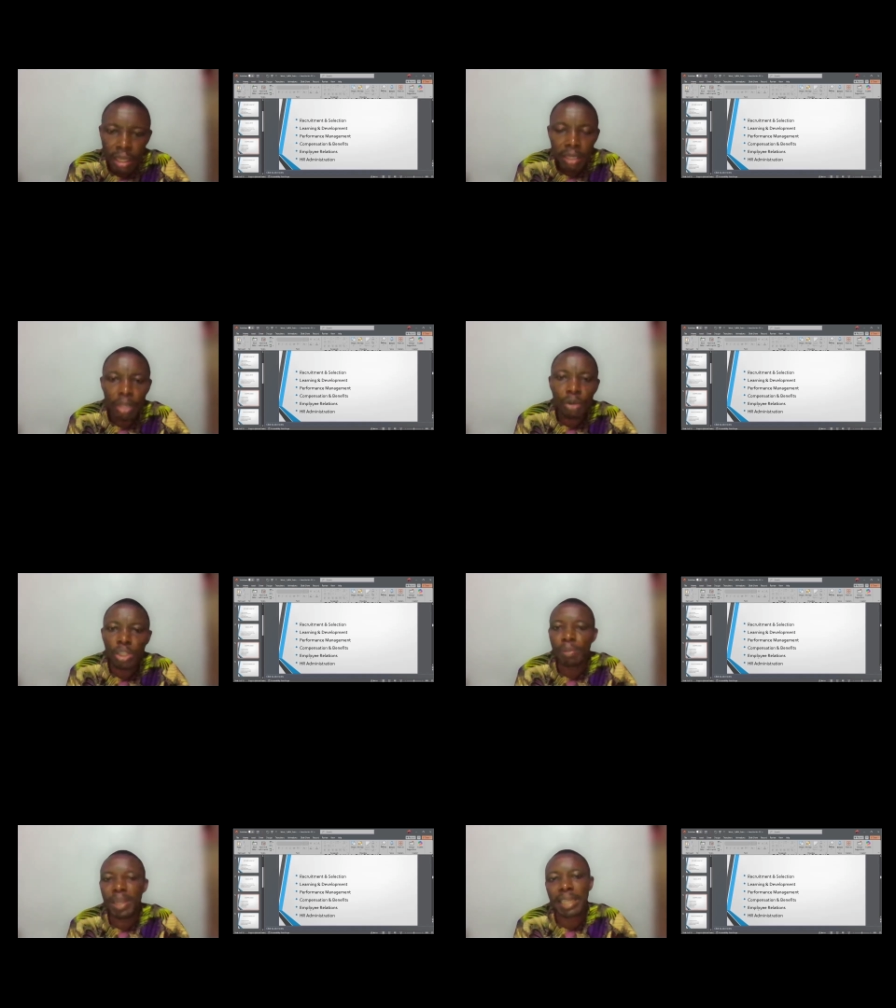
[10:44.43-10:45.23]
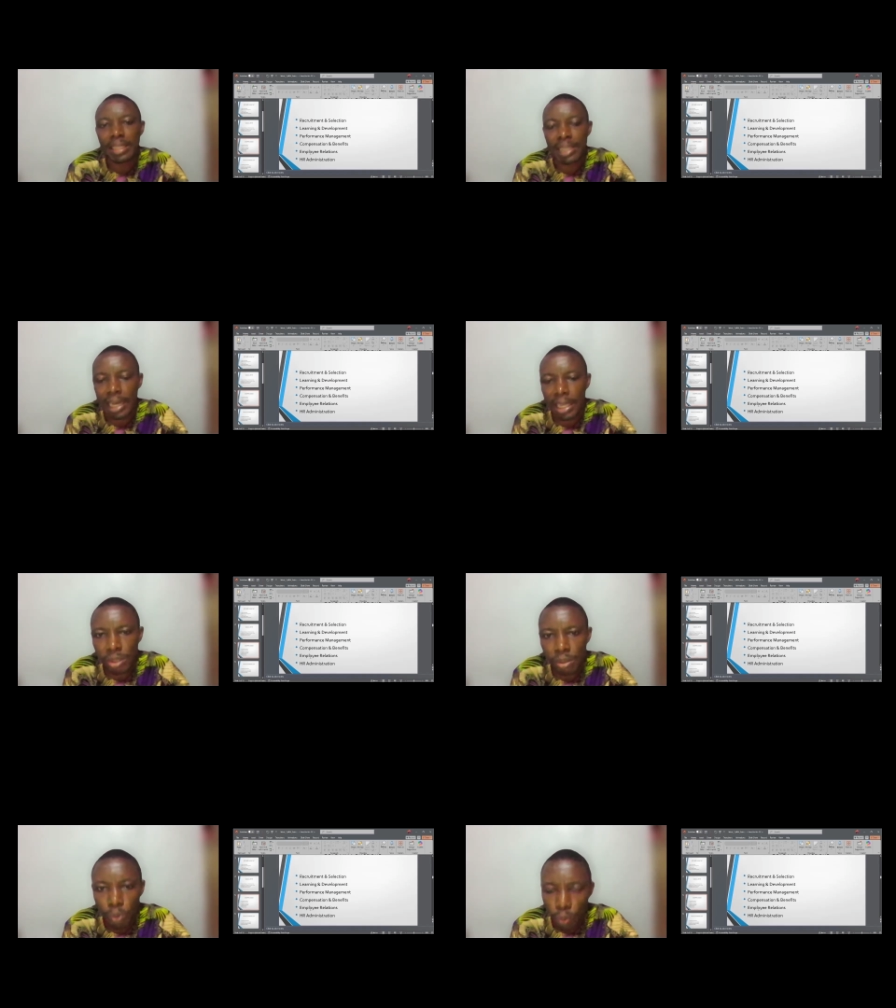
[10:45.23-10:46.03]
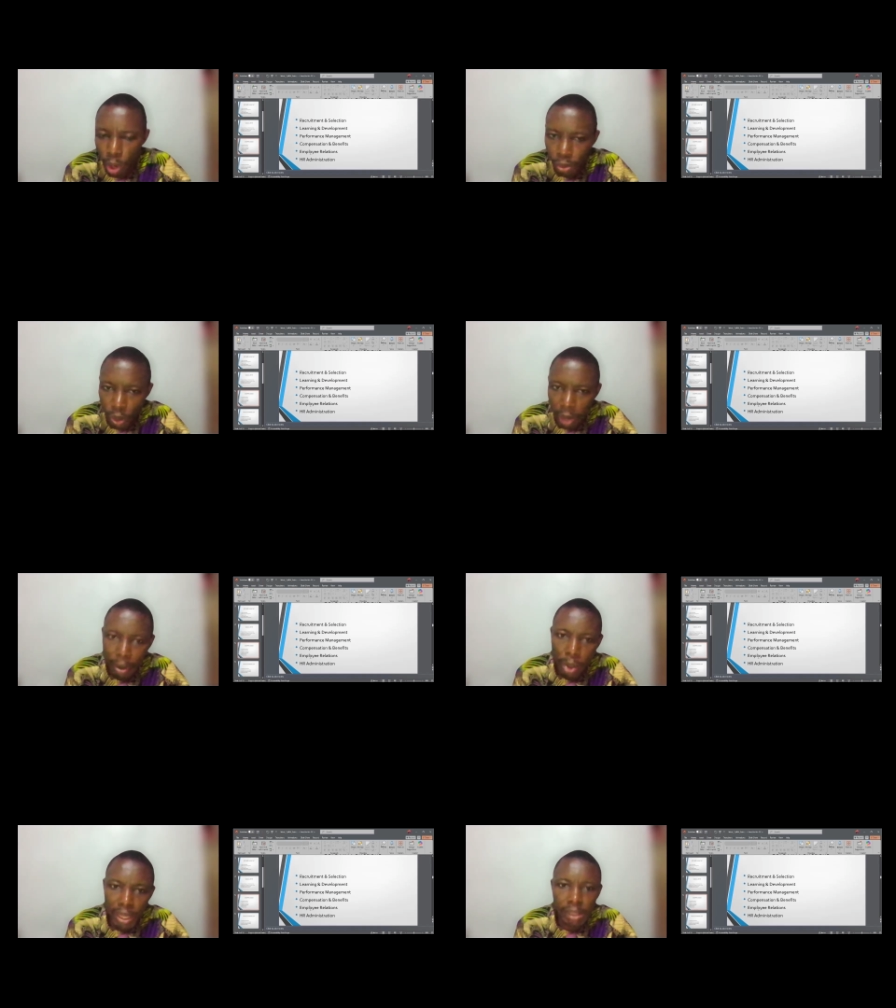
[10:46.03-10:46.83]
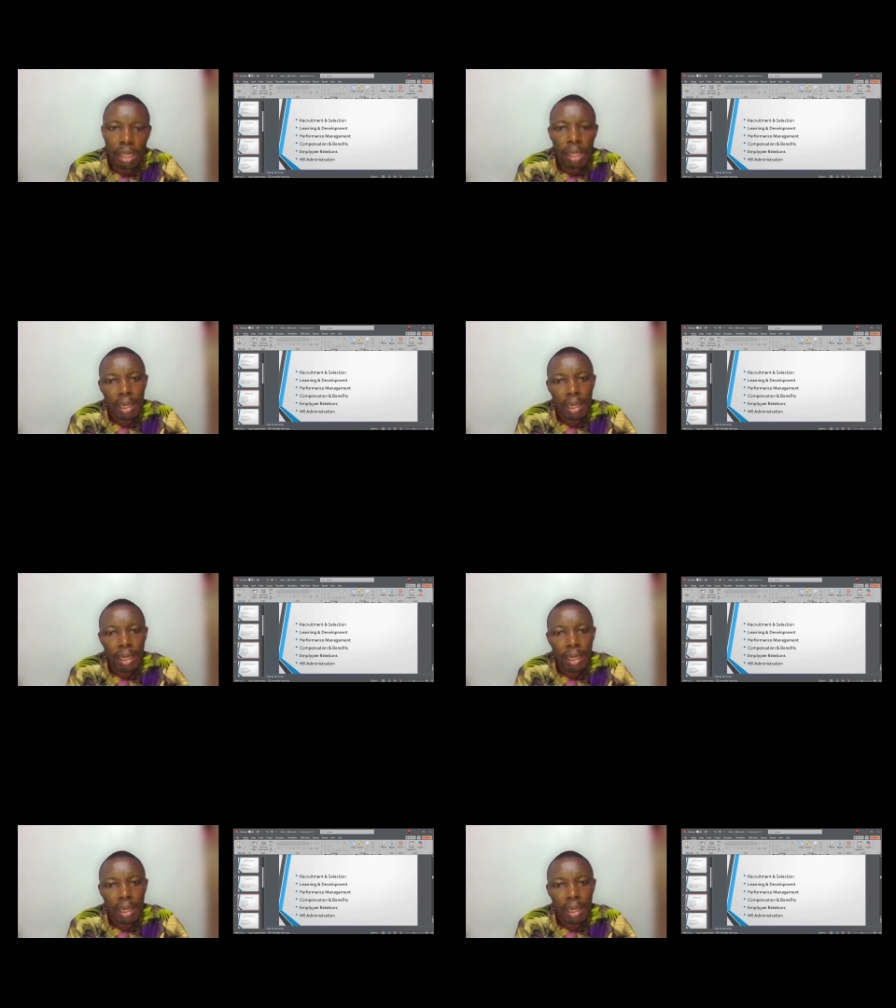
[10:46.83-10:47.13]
Recruitment and selection, we all know about that.